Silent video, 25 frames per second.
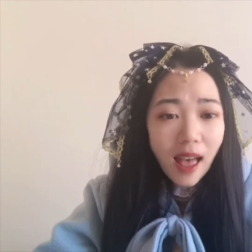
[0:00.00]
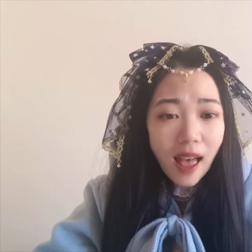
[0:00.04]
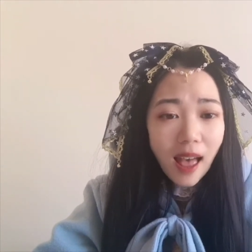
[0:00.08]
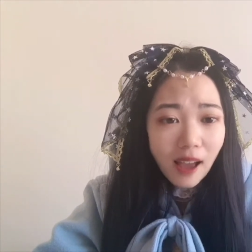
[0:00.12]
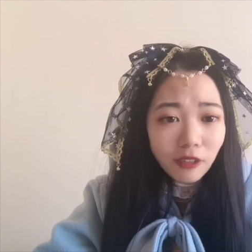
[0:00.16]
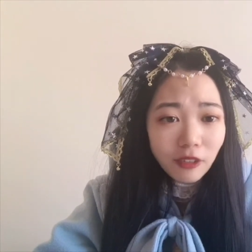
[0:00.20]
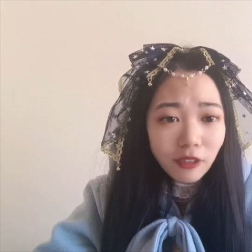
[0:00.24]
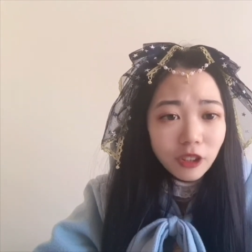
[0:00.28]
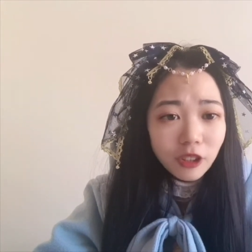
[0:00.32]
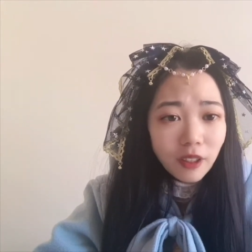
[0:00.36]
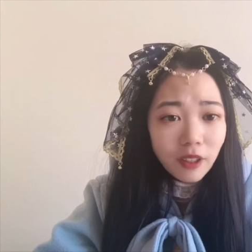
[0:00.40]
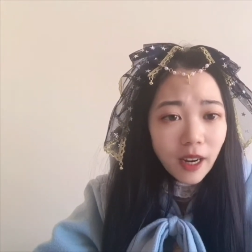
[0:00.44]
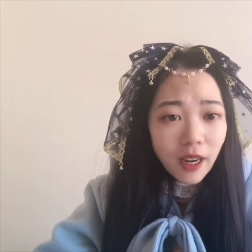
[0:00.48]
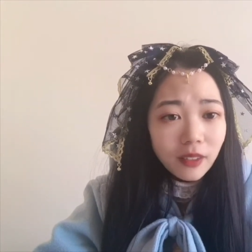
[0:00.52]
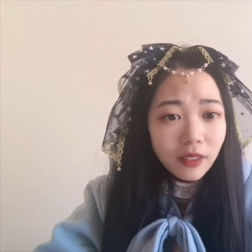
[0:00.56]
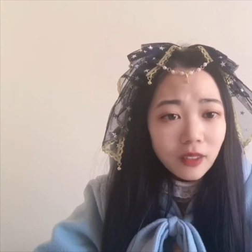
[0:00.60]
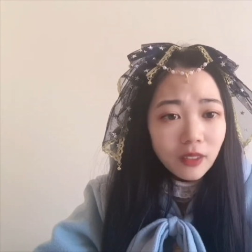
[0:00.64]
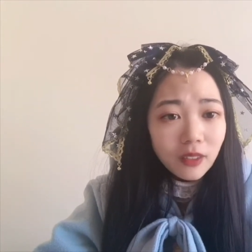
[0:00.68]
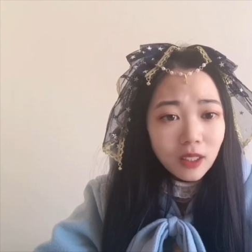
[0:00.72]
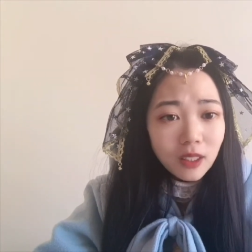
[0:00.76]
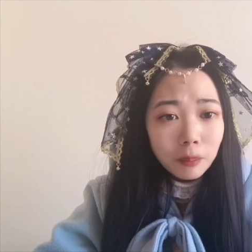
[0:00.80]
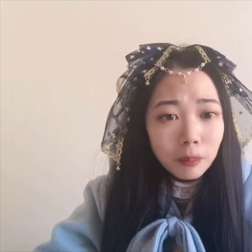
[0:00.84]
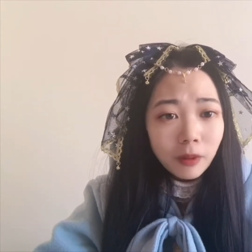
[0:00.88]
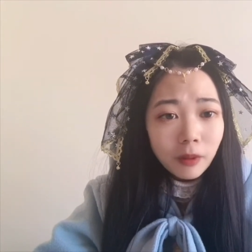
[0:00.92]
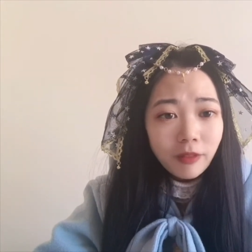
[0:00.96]
I'll try
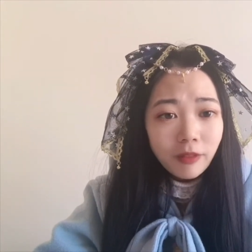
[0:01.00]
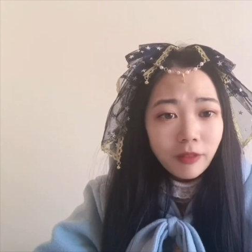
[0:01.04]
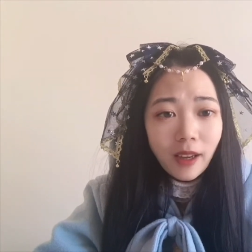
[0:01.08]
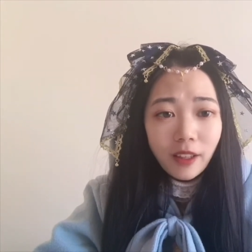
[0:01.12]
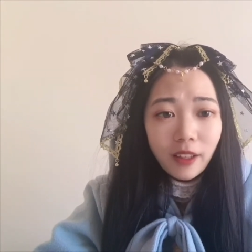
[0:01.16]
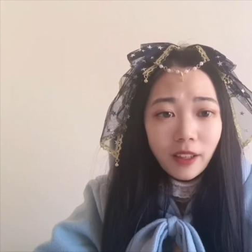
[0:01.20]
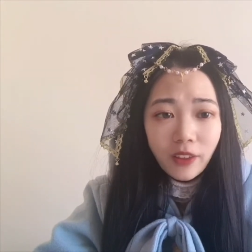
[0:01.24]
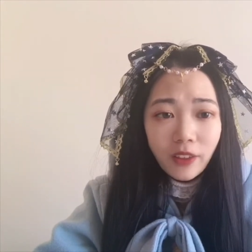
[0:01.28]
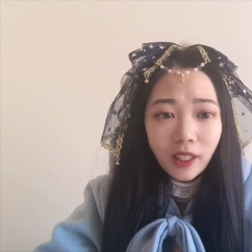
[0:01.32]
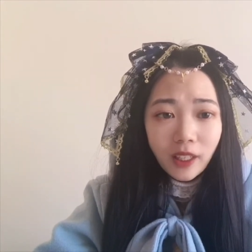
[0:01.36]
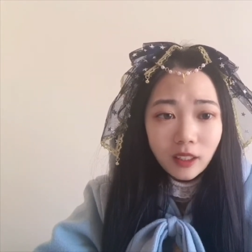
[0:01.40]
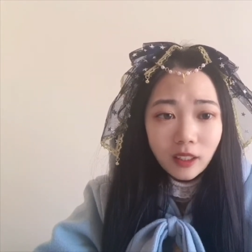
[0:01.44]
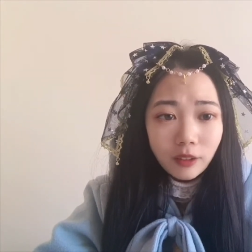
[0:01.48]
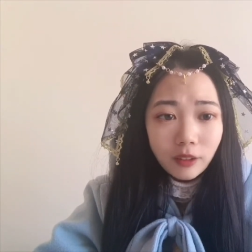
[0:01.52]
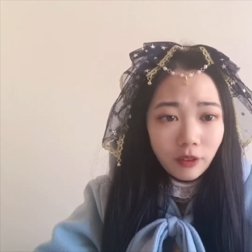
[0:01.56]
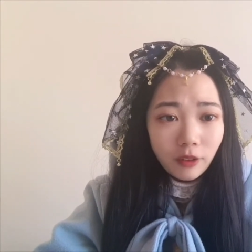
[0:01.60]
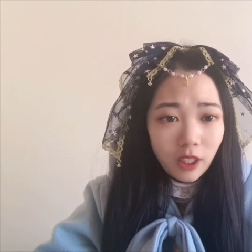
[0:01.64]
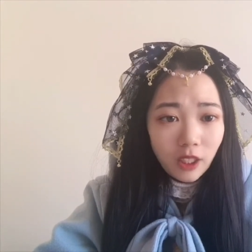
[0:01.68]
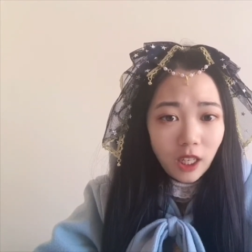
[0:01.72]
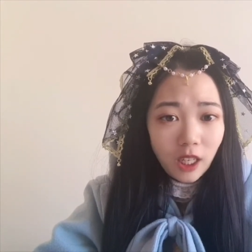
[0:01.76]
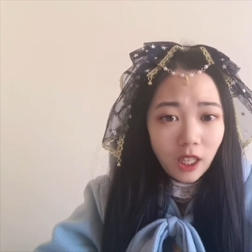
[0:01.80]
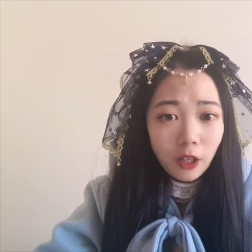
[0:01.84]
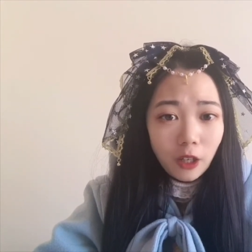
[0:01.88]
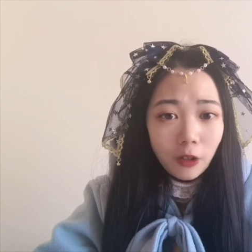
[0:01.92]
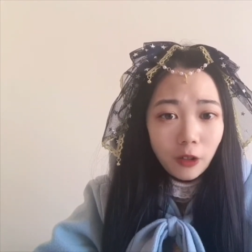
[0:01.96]
to simplify things
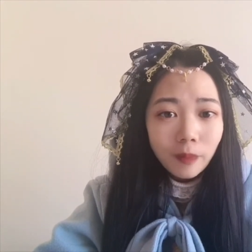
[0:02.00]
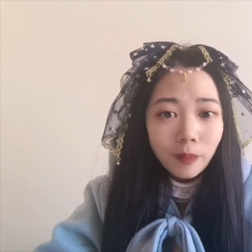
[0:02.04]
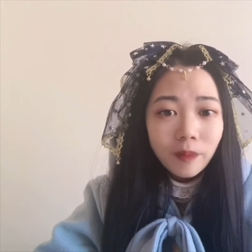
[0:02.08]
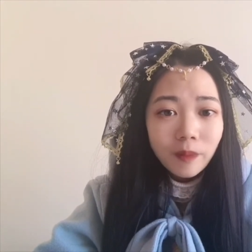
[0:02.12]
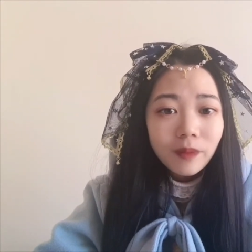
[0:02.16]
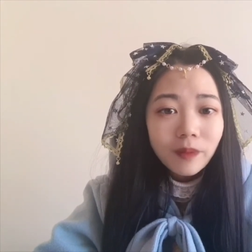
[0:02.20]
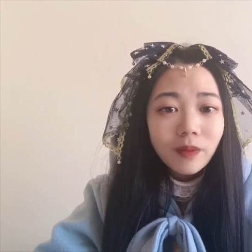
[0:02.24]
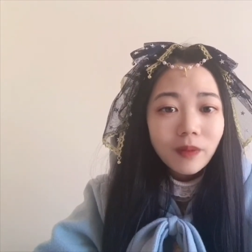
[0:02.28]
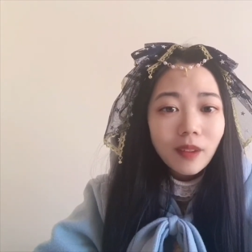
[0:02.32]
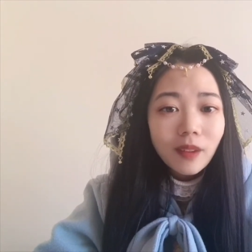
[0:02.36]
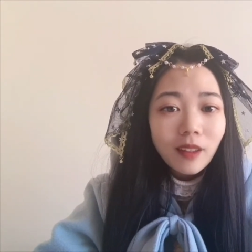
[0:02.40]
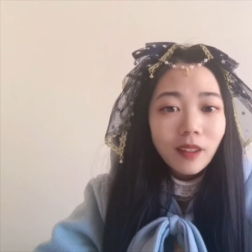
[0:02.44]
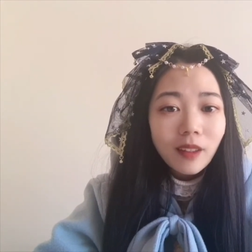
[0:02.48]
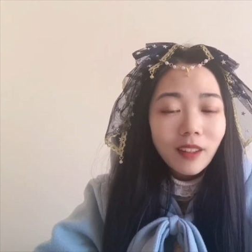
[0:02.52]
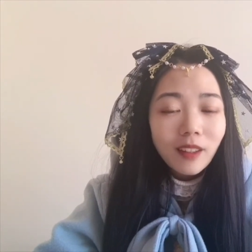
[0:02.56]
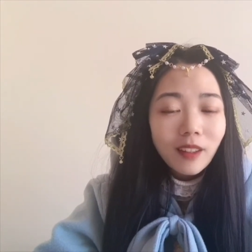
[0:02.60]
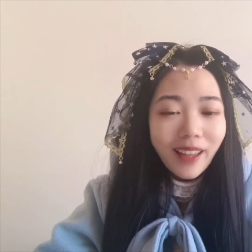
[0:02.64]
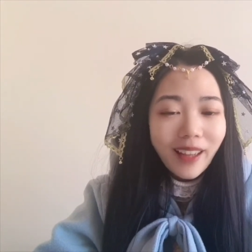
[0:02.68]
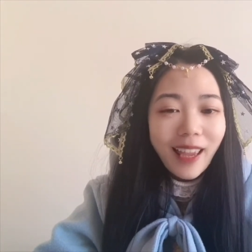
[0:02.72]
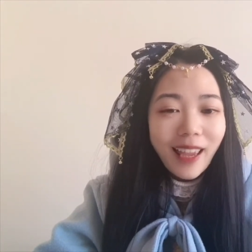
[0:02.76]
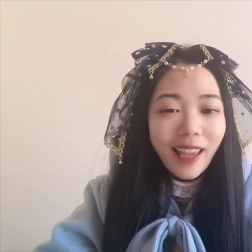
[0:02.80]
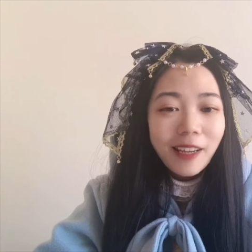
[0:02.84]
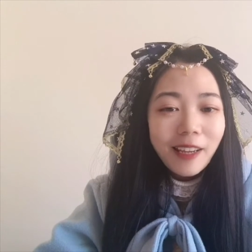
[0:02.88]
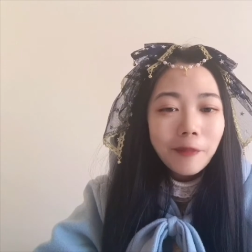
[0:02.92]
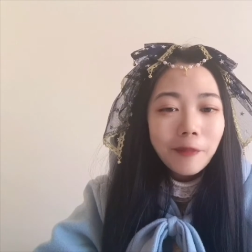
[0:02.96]
for you.
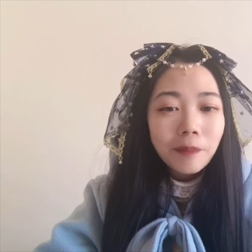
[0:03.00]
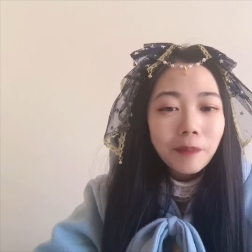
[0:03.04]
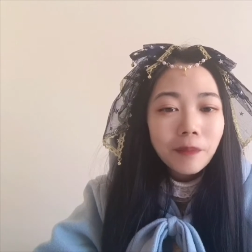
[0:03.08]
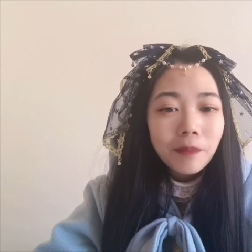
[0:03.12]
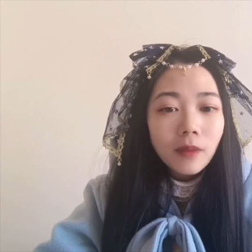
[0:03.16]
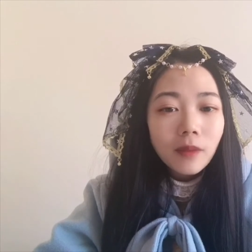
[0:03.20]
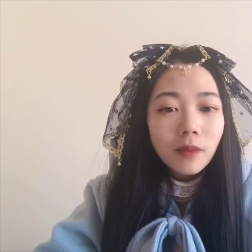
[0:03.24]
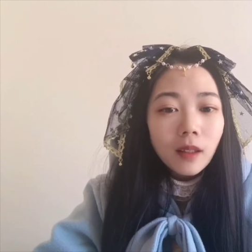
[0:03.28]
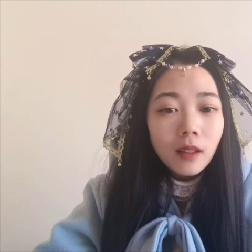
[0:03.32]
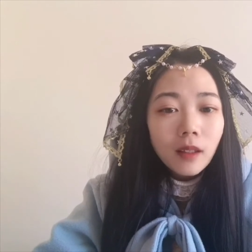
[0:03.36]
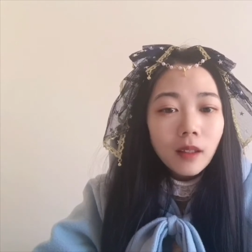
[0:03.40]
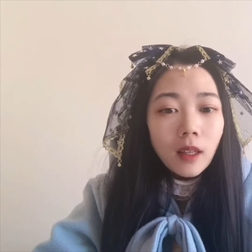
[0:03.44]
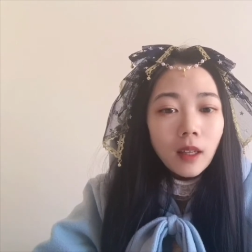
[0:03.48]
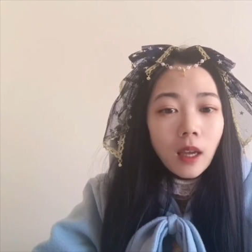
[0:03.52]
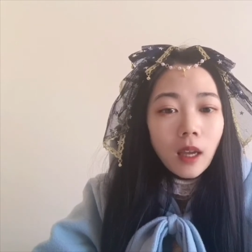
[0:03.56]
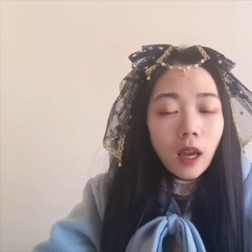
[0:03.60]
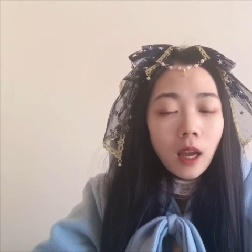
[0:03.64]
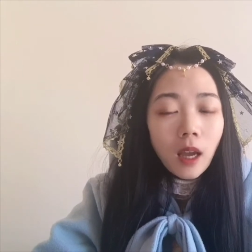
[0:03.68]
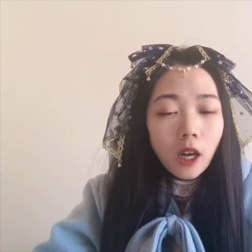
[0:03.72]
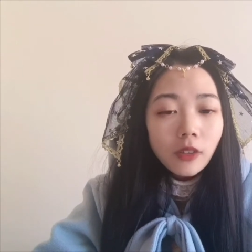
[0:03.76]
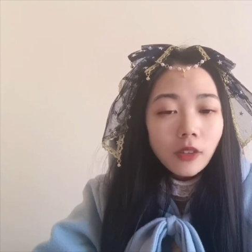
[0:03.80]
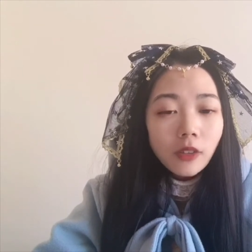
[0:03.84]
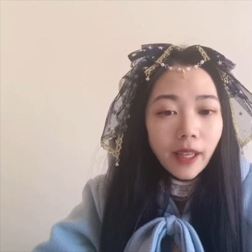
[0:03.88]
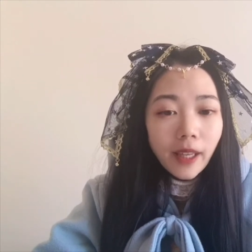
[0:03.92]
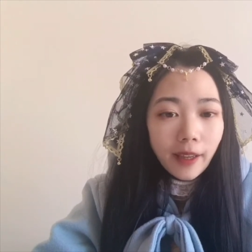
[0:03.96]
Okay?
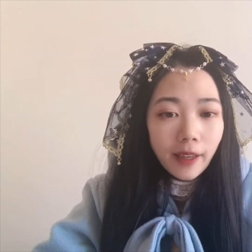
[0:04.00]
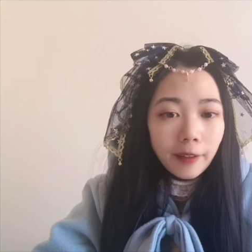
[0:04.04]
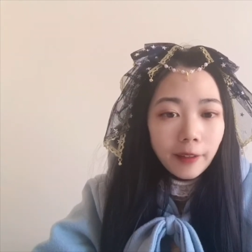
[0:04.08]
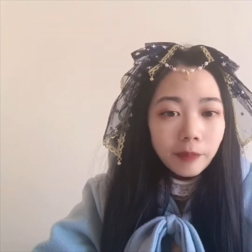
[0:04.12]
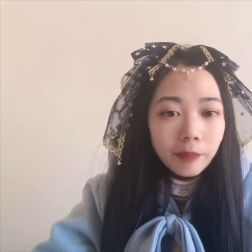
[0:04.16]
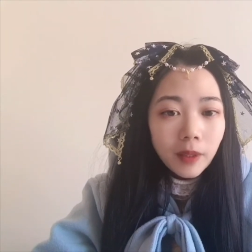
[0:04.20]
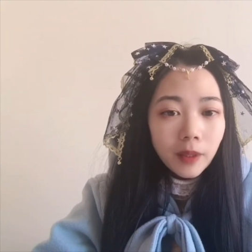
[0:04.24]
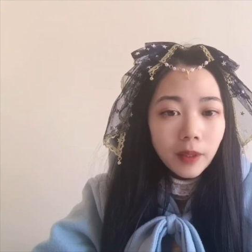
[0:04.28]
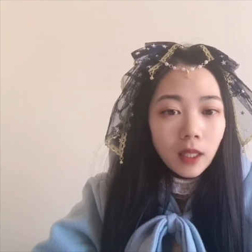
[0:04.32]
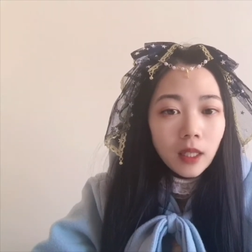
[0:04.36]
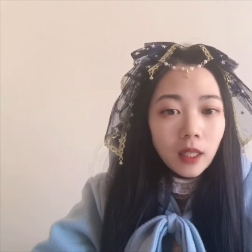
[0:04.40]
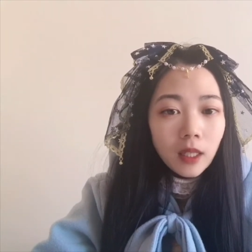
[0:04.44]
Okay.